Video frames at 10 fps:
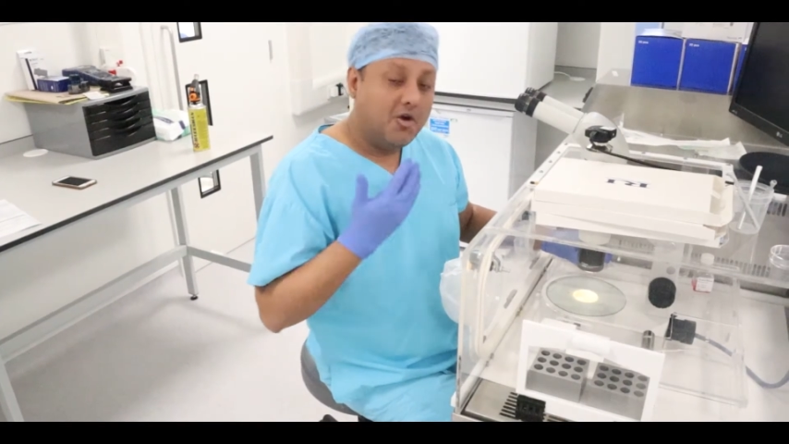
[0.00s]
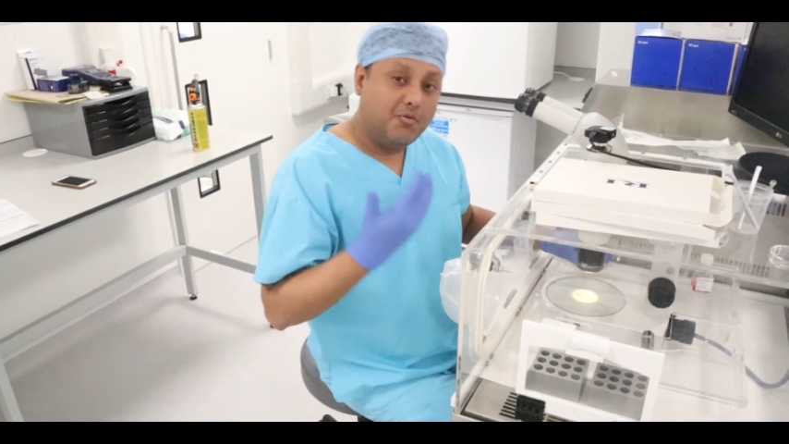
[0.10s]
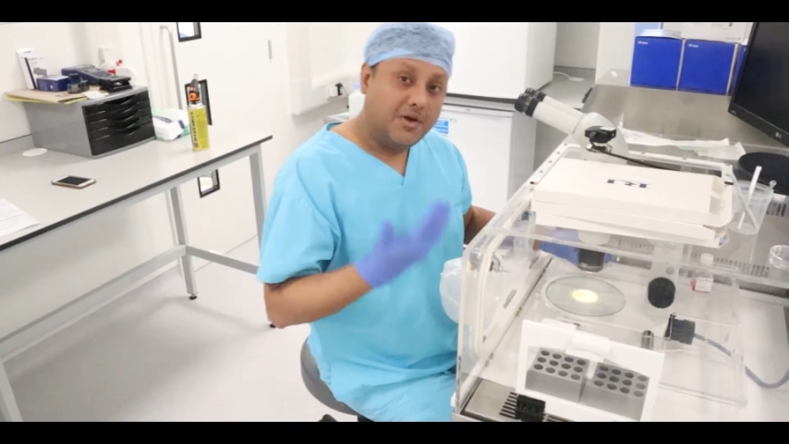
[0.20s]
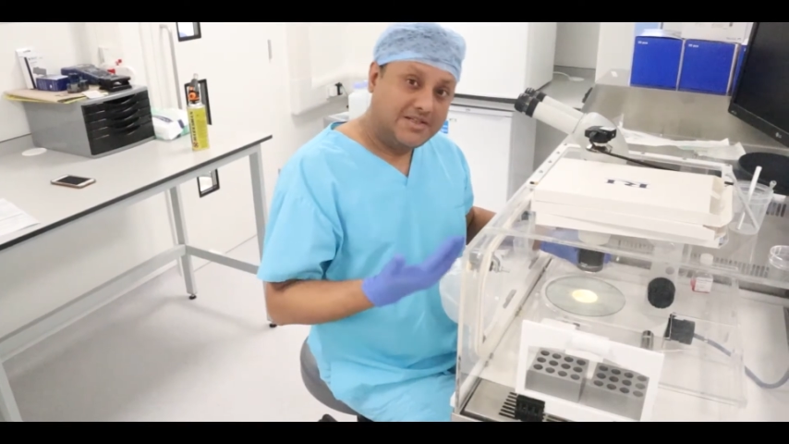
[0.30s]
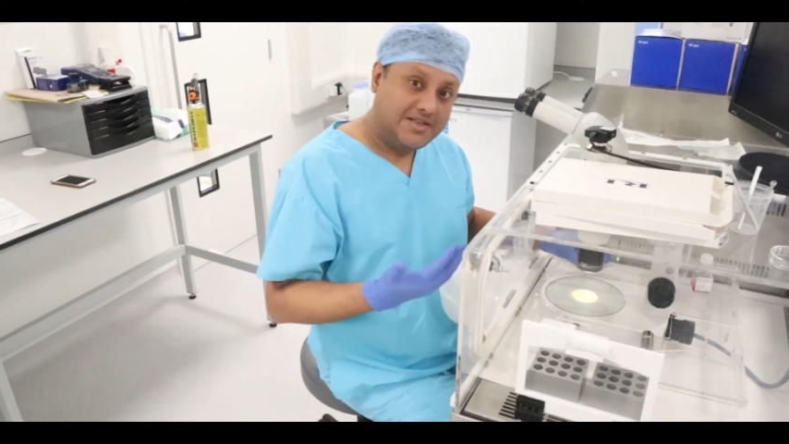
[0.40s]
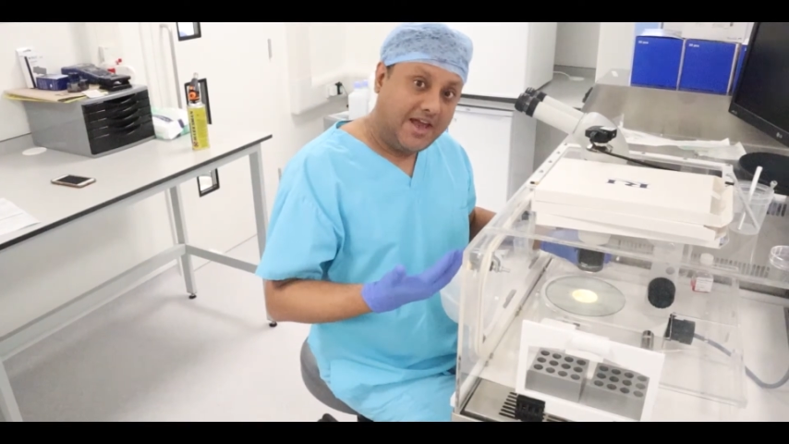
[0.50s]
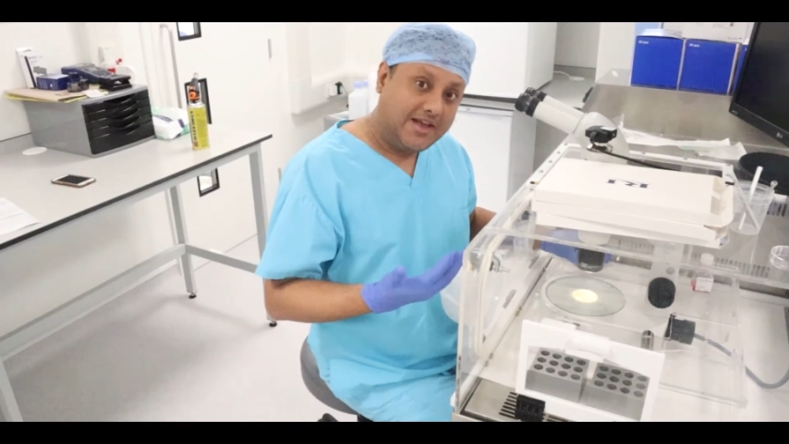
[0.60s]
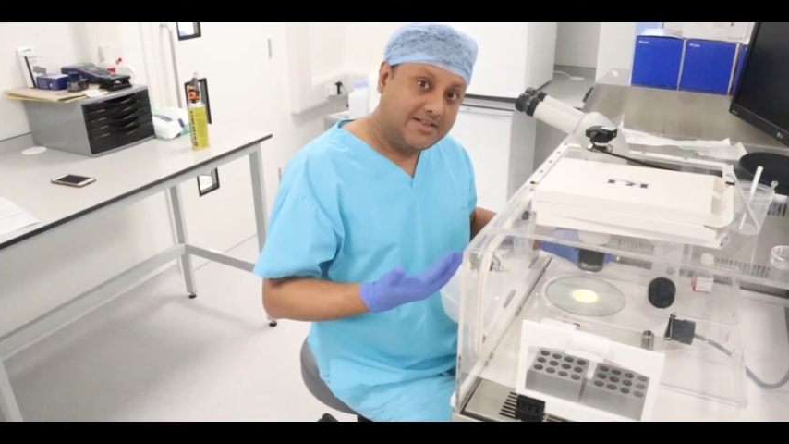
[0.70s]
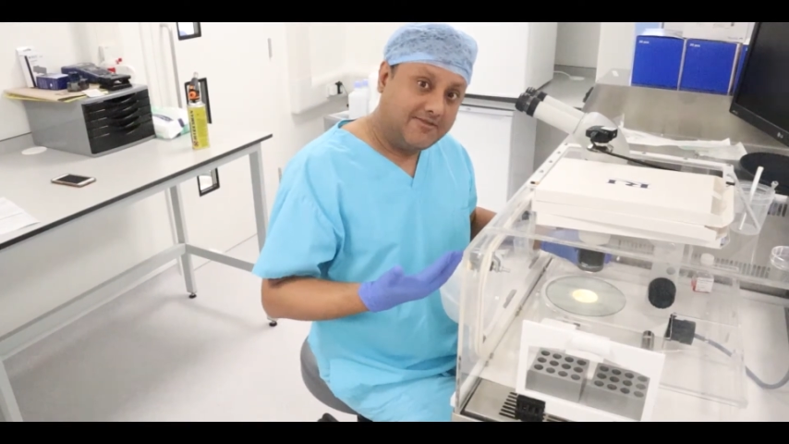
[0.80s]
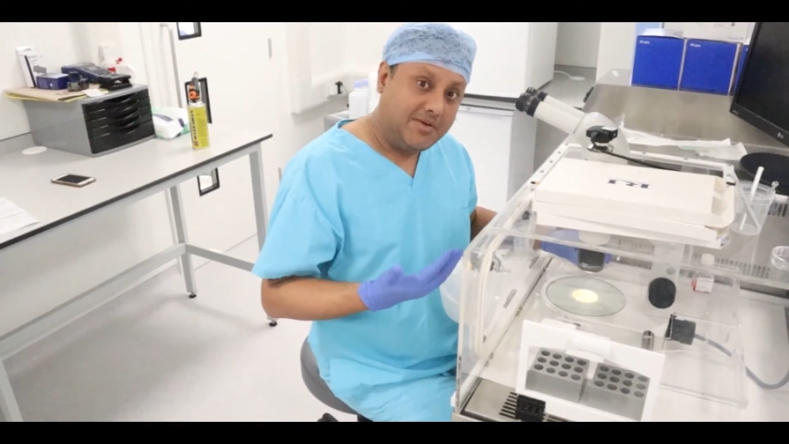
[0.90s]
Once the
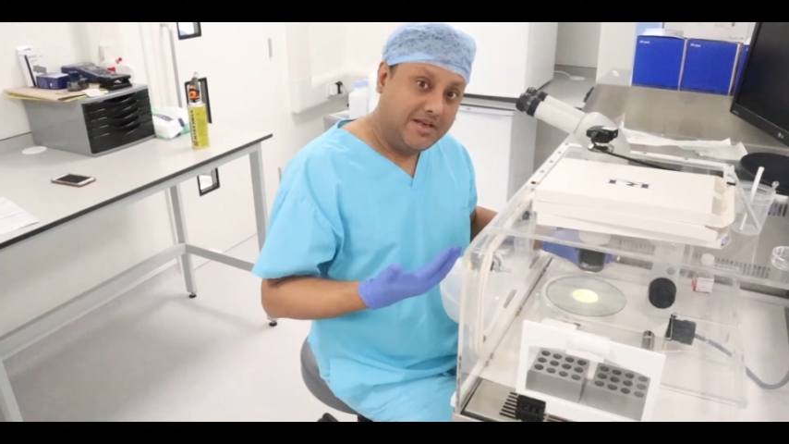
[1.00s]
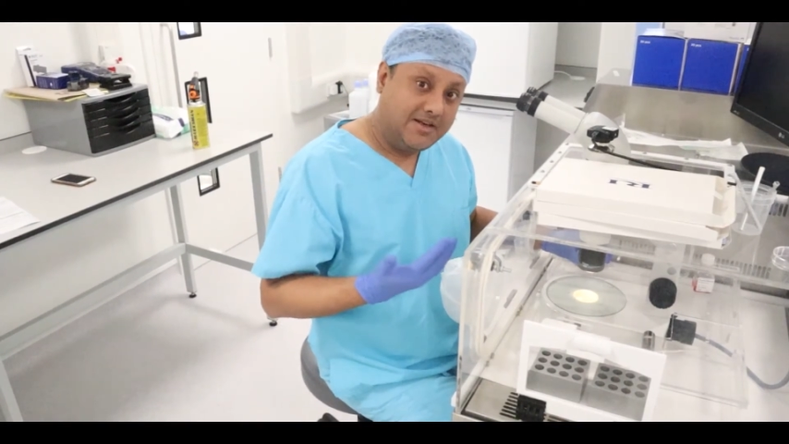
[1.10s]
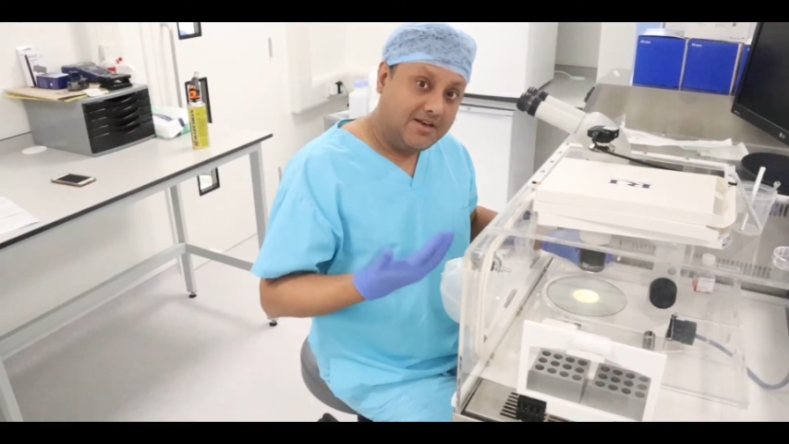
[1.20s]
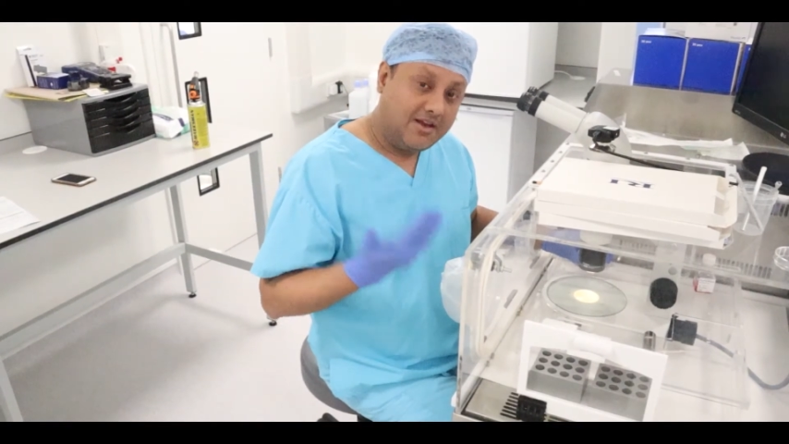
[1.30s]
eggs have been